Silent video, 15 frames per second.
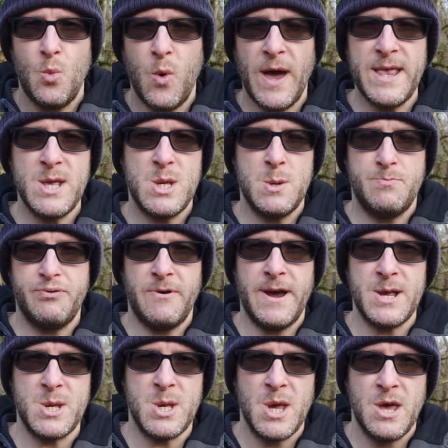when to
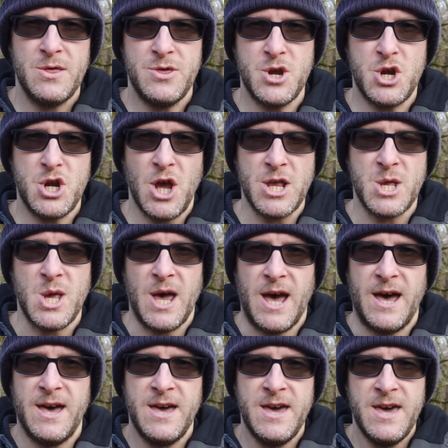press the shutter.